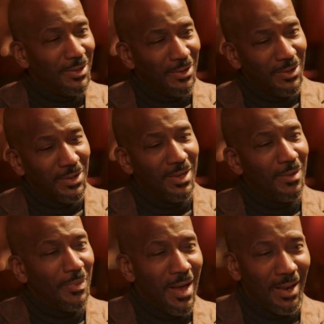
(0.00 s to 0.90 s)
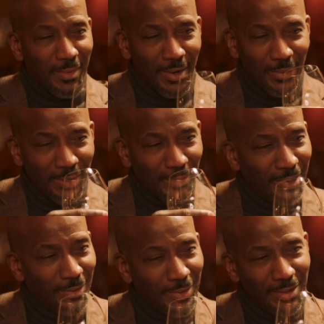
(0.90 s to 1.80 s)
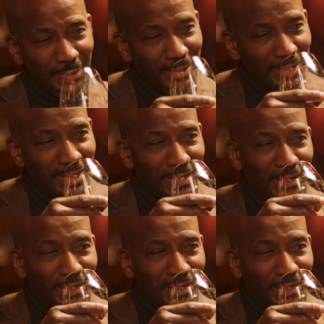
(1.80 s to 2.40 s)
keen palate, man. What are you getting